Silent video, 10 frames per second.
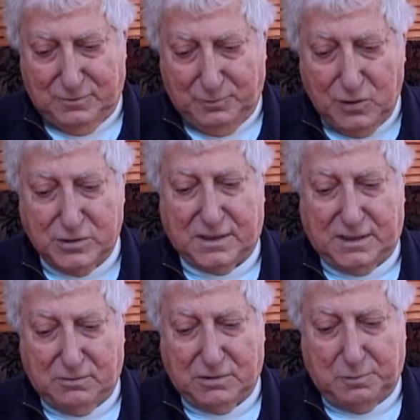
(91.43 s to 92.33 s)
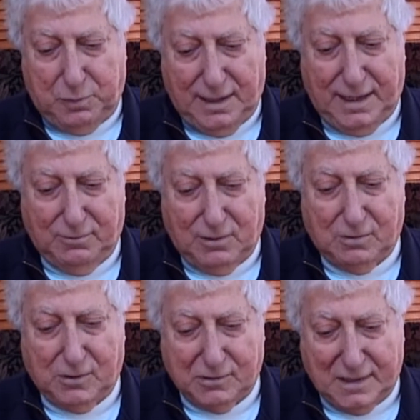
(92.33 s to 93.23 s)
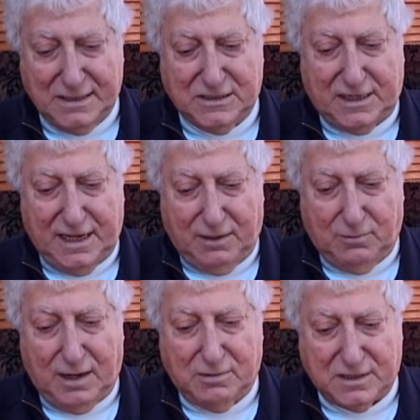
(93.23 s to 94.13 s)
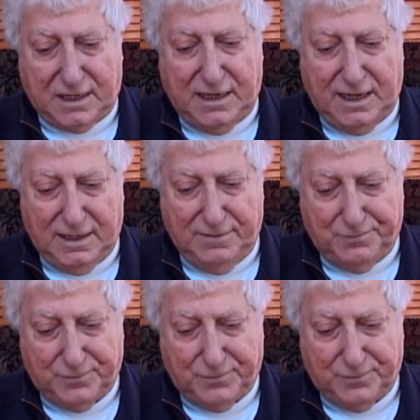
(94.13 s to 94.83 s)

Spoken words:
music that was playing while we were ice skating when I was a kid.